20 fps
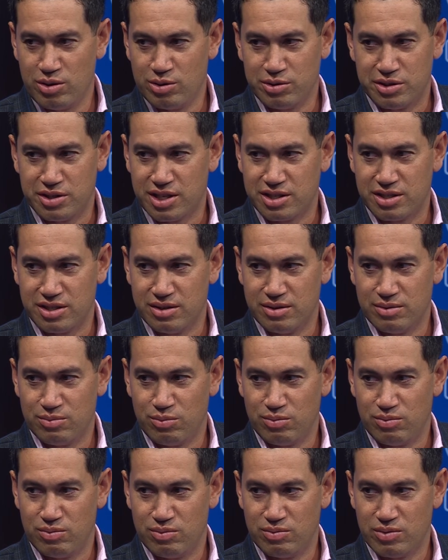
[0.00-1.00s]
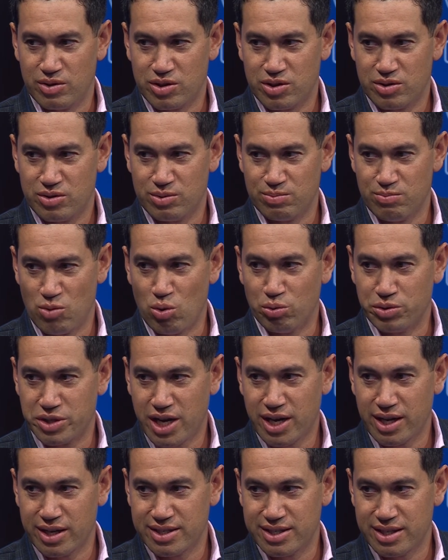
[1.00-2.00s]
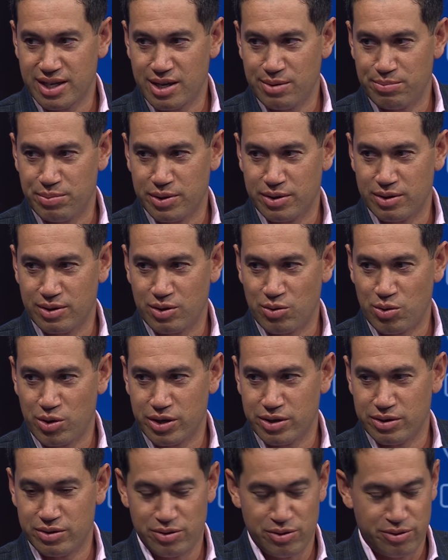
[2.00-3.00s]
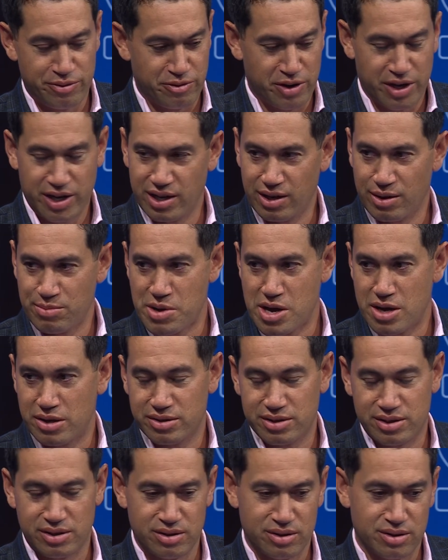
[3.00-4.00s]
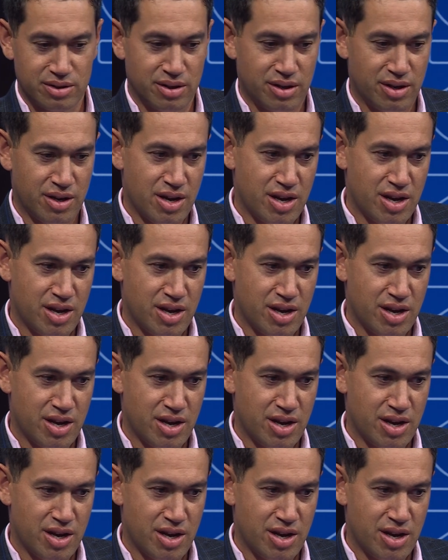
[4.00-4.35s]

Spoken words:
odd, such a small target to get, but quite a nerve-wracking amount to.